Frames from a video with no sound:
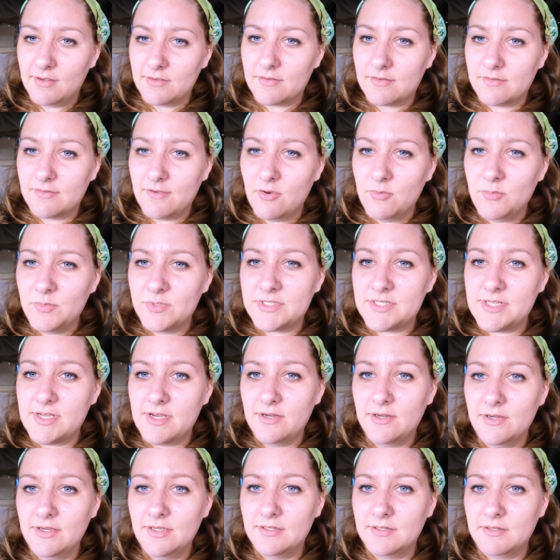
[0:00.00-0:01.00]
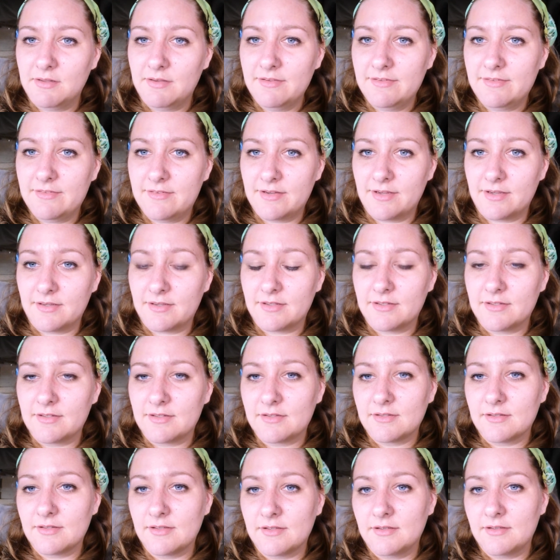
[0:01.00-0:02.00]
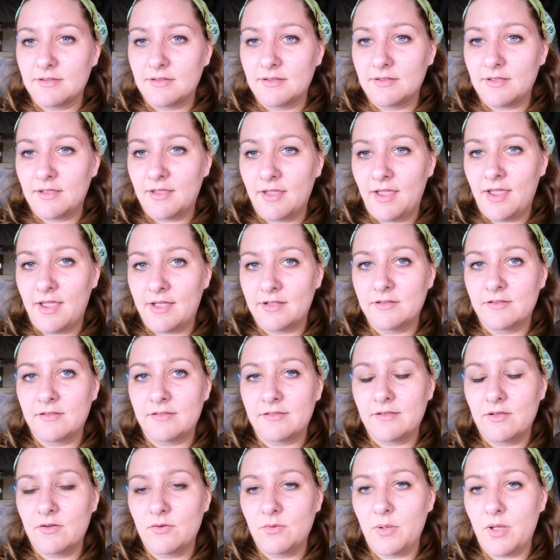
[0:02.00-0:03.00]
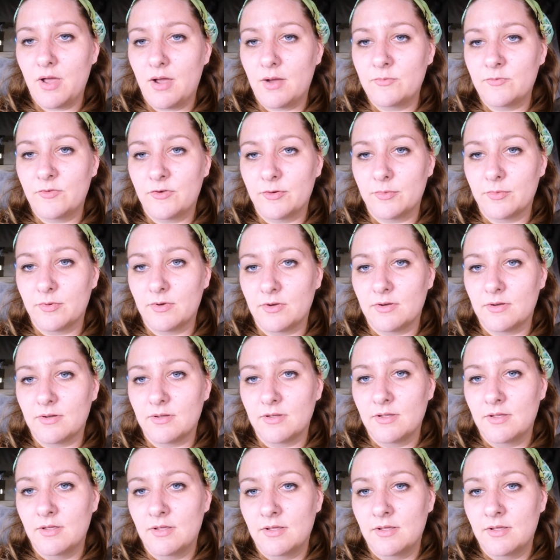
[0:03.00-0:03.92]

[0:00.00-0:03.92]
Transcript: So materialistic and so comfortable.